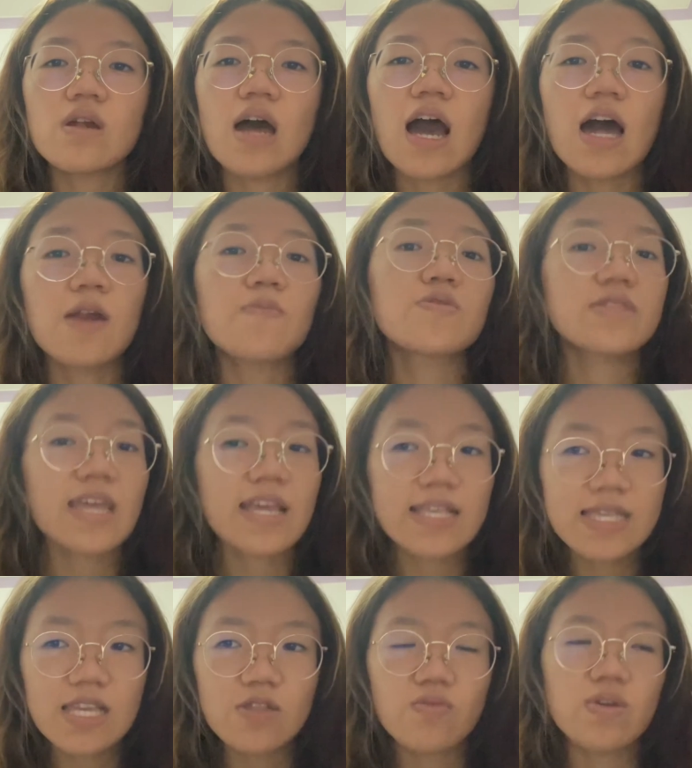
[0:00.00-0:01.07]
are
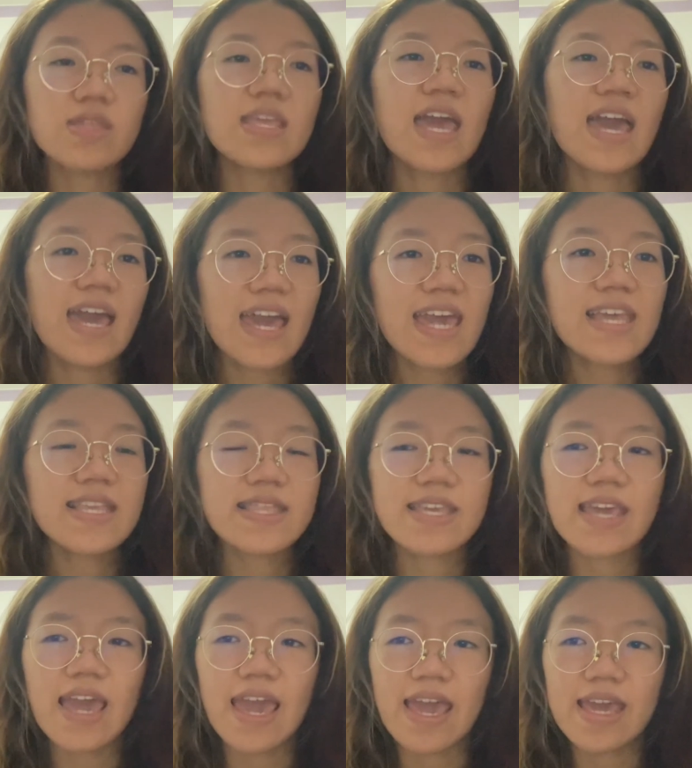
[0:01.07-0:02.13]
protected with
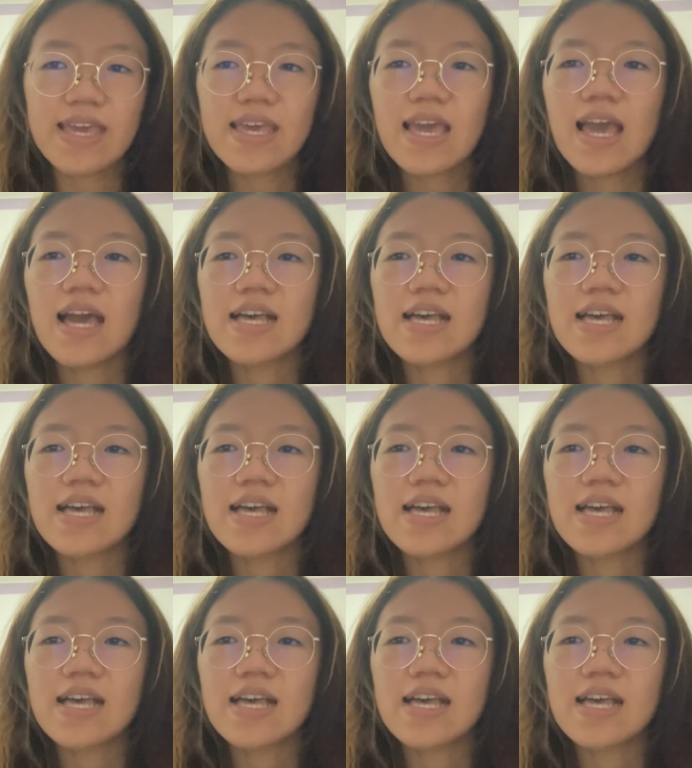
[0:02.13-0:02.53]
ADA,